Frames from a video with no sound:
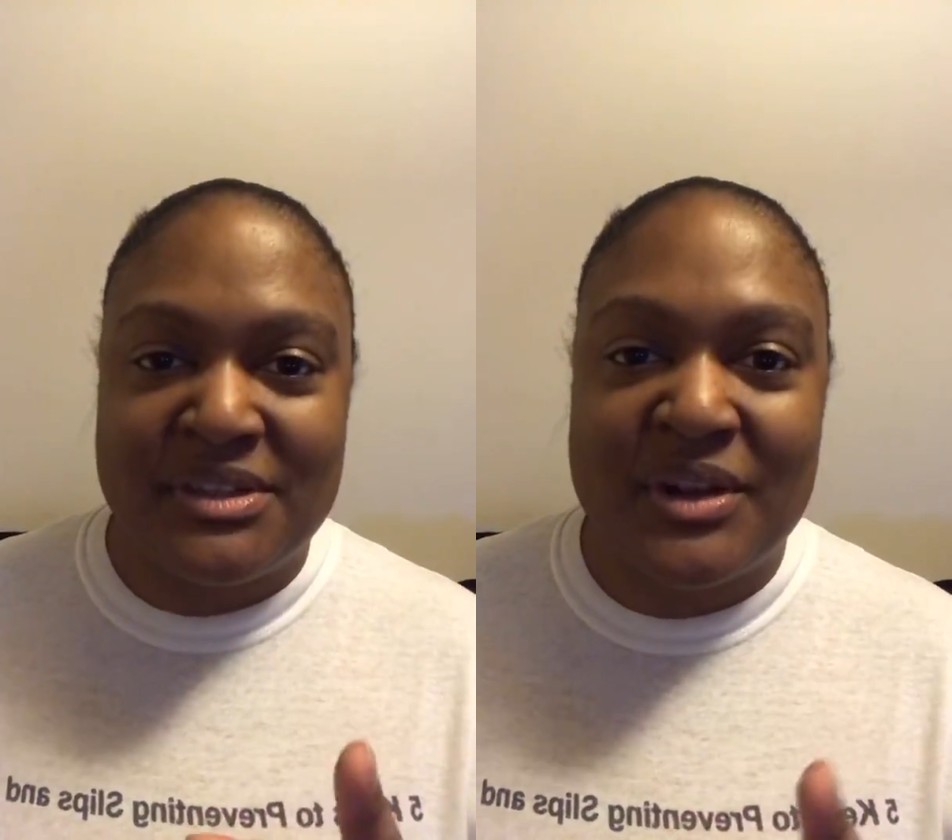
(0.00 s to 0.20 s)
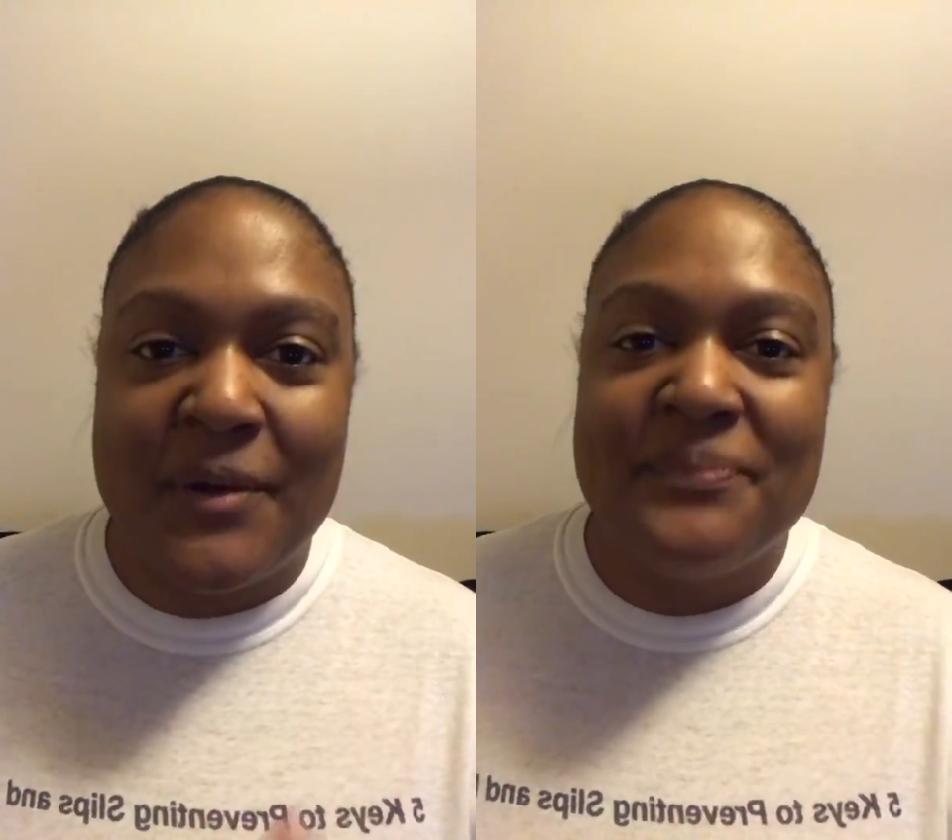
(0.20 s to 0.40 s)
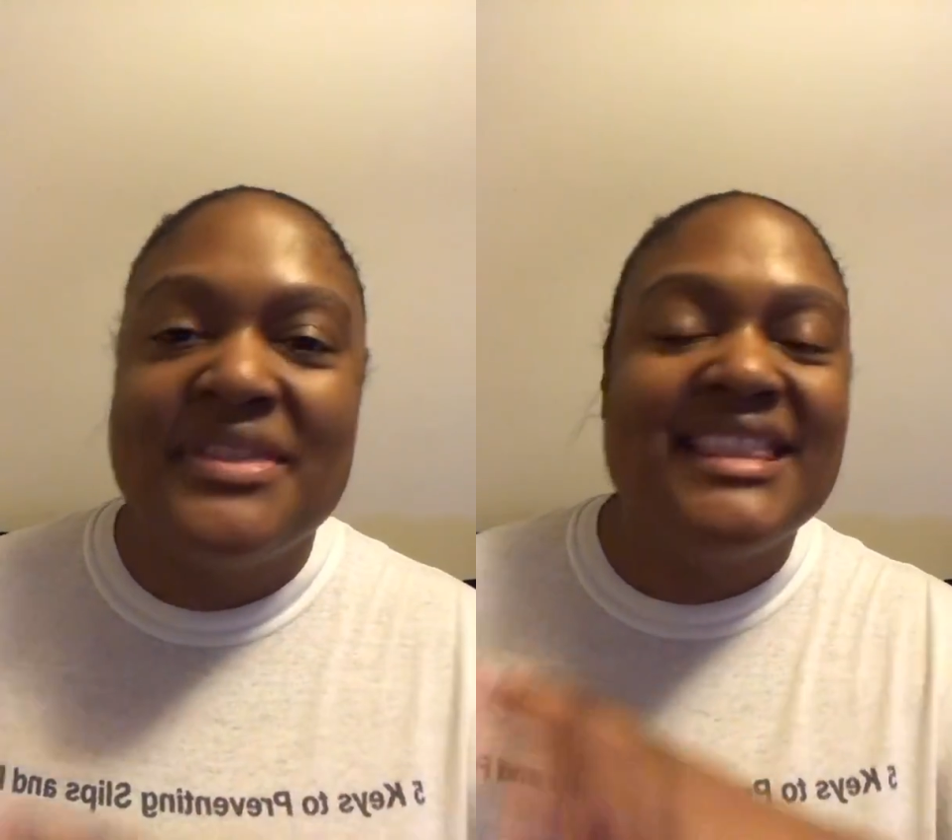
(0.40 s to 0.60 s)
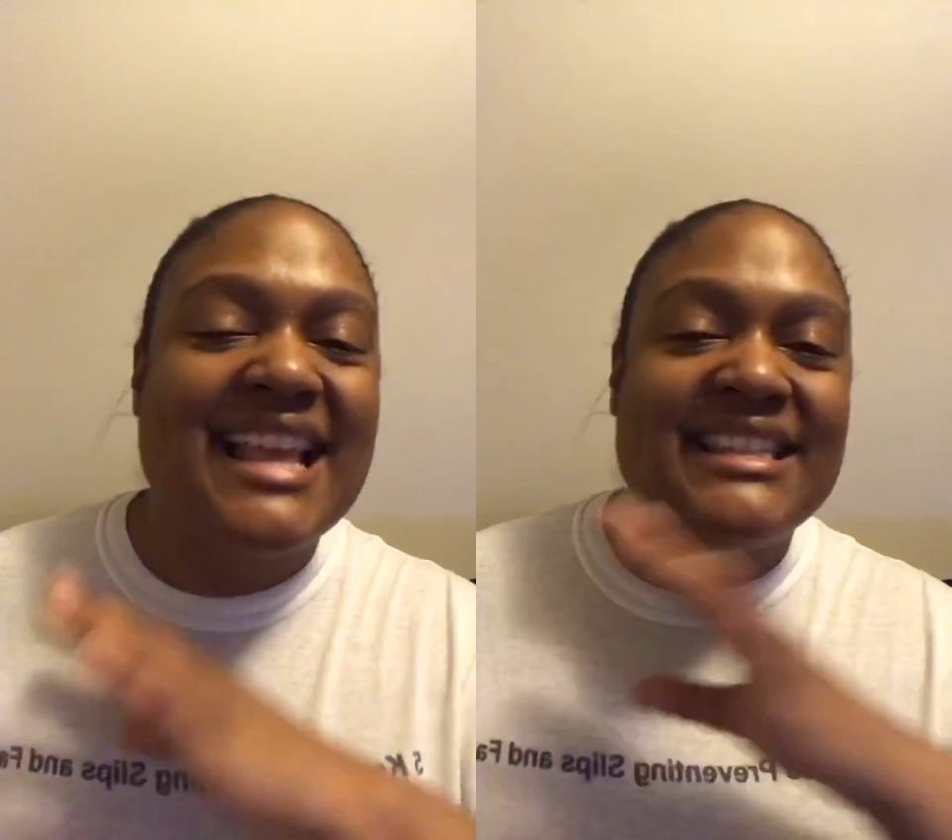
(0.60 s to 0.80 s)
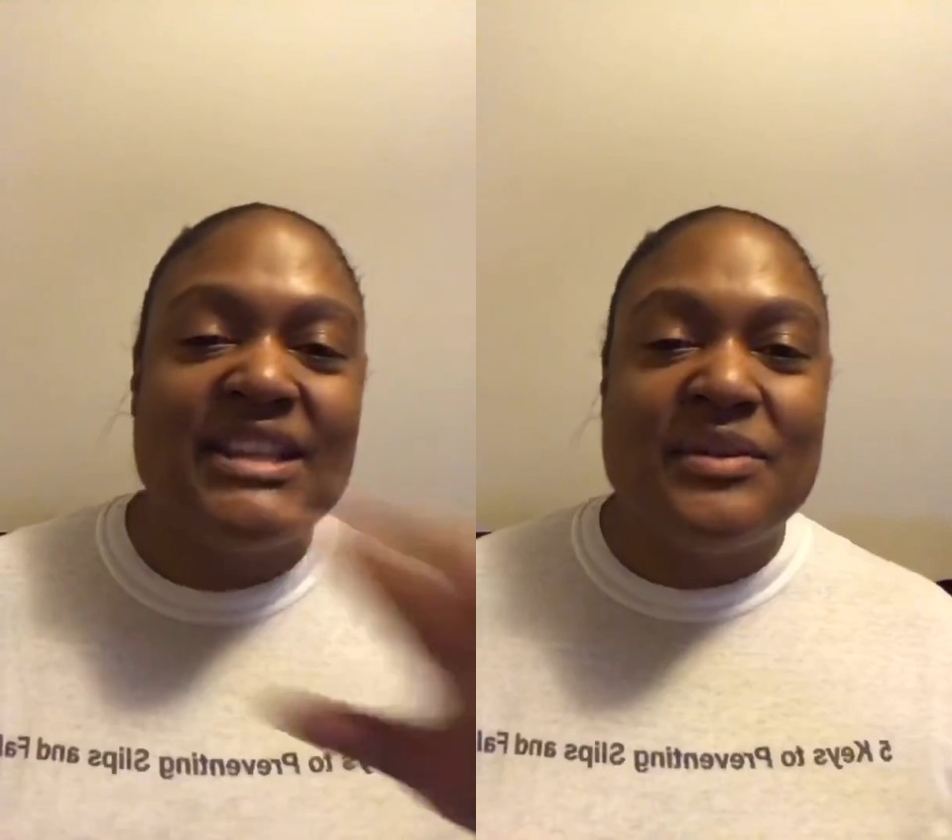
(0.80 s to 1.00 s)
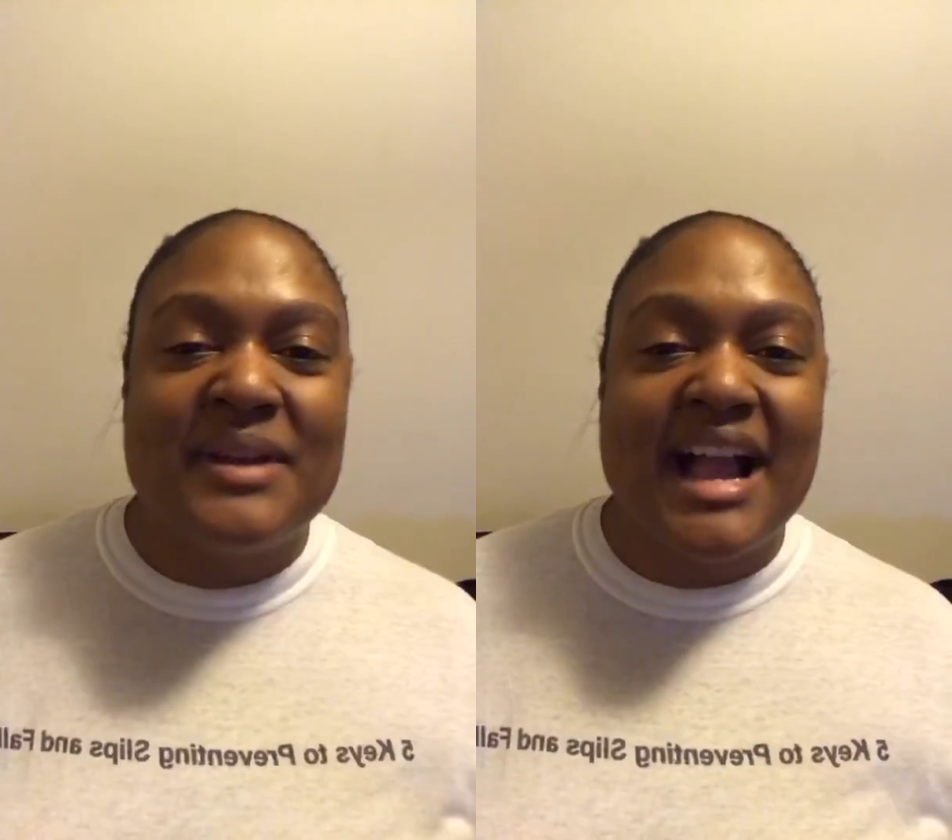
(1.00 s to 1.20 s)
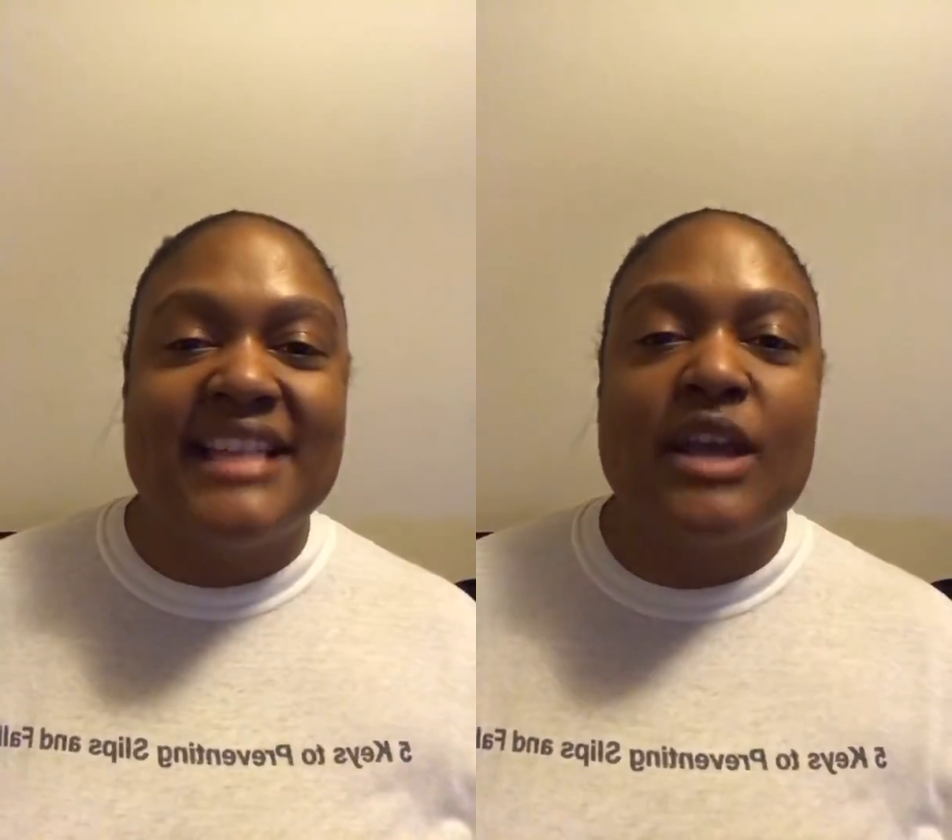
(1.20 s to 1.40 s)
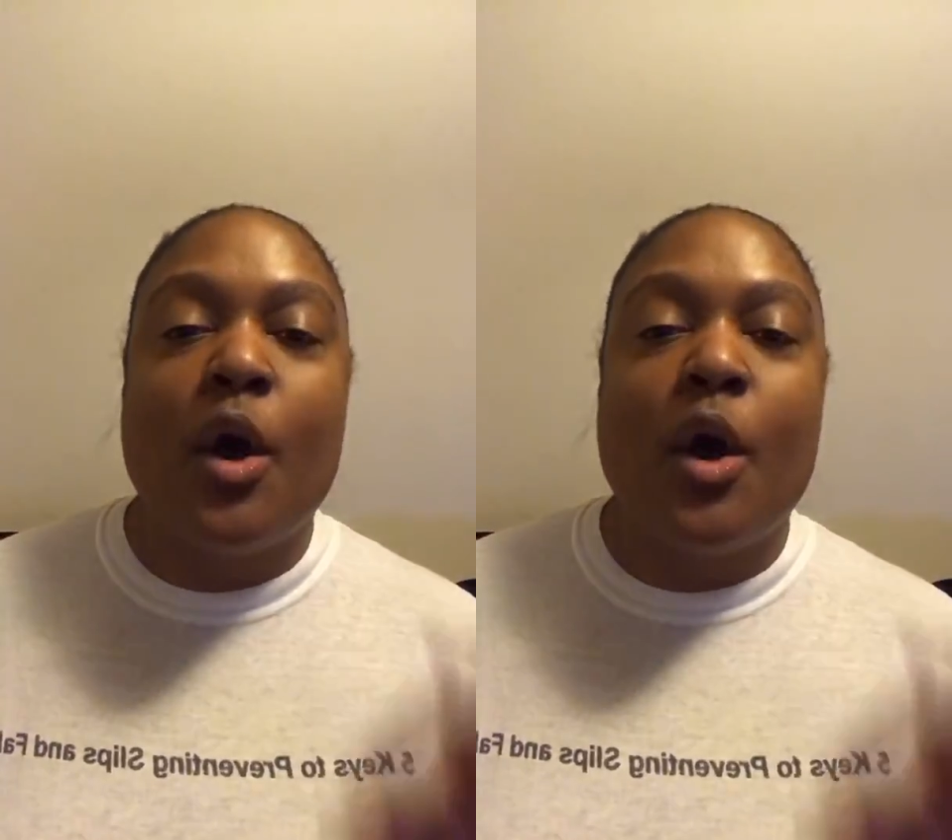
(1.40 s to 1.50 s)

So that's it, you guys.